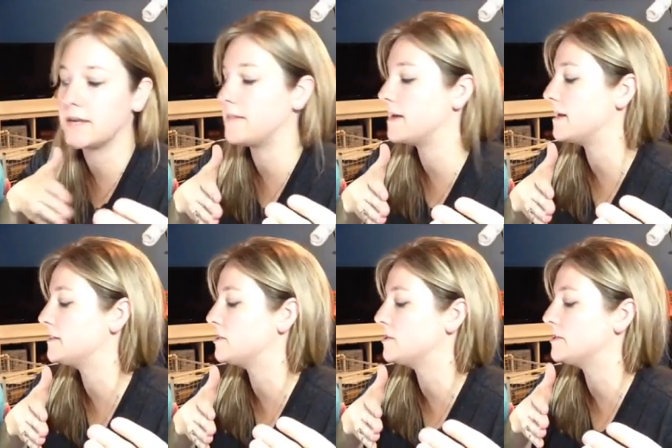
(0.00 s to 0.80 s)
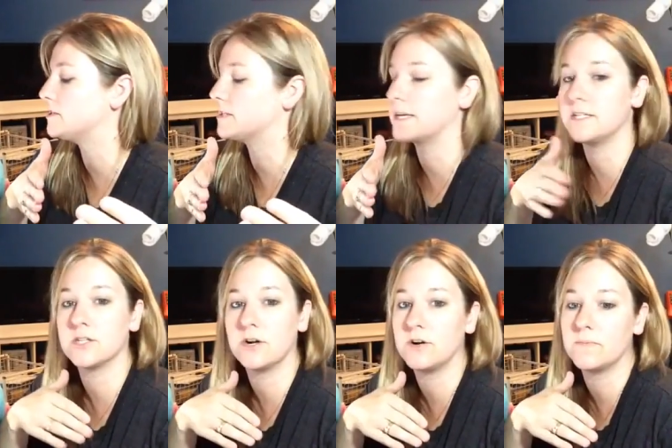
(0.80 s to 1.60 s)
And then as soon as the kids
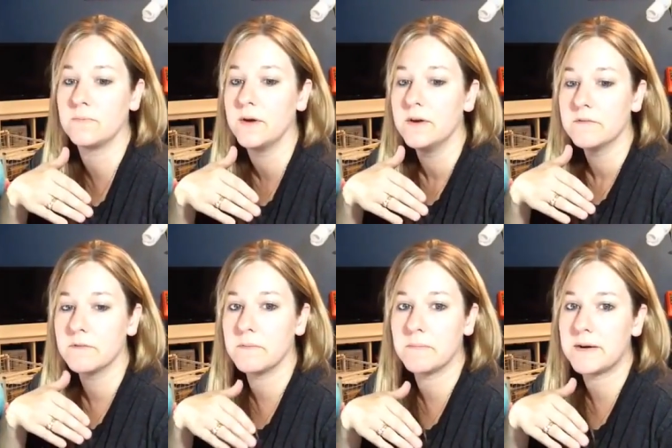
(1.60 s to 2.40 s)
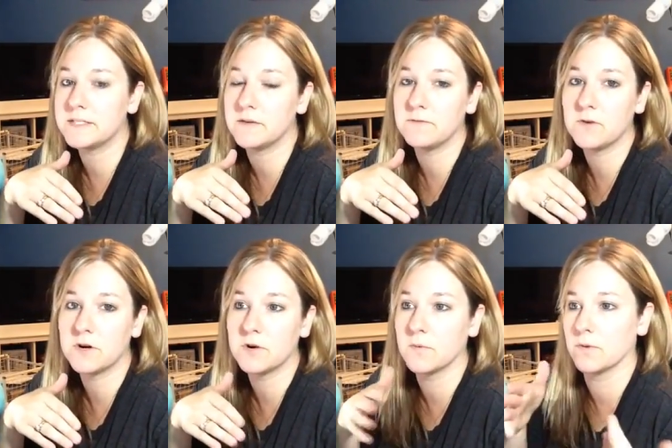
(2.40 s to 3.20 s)
are home from the bus at
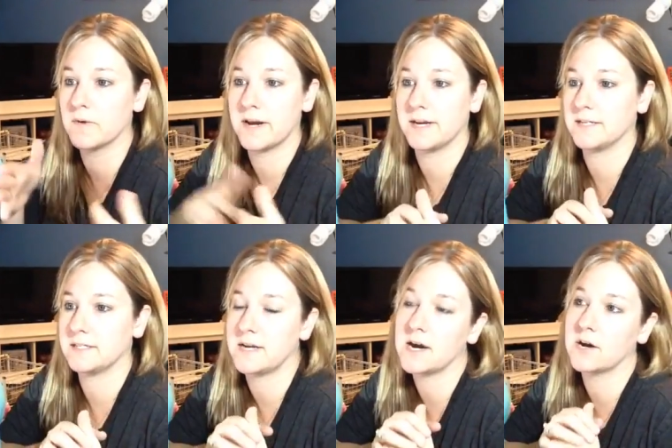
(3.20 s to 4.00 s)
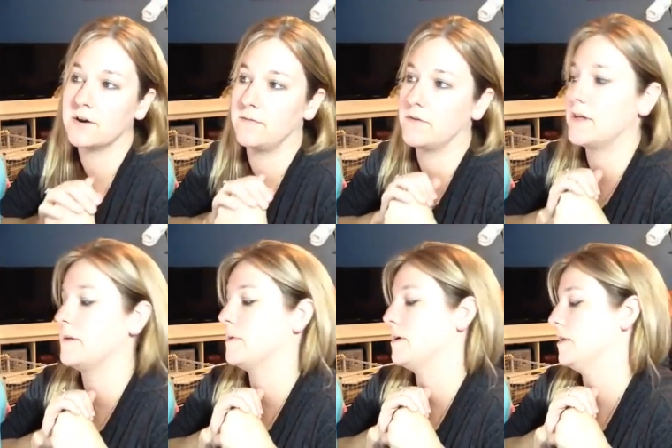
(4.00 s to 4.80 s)
4, we're running to soccer and
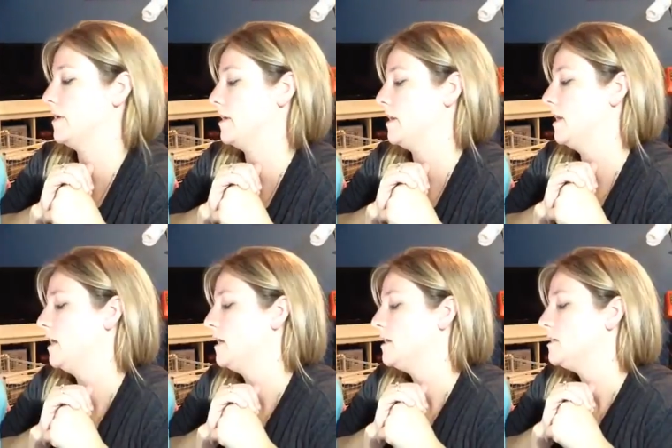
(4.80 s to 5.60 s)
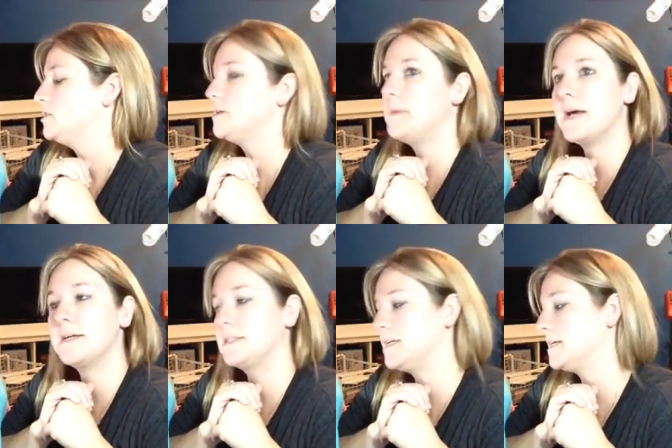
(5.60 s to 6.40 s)
volleyball and
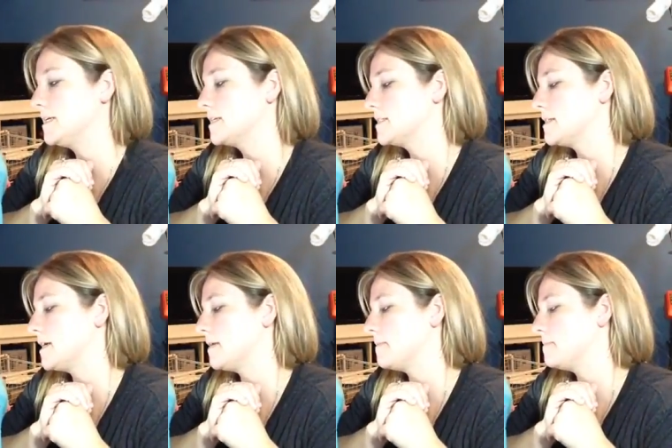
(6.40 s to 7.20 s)
gymnastics. And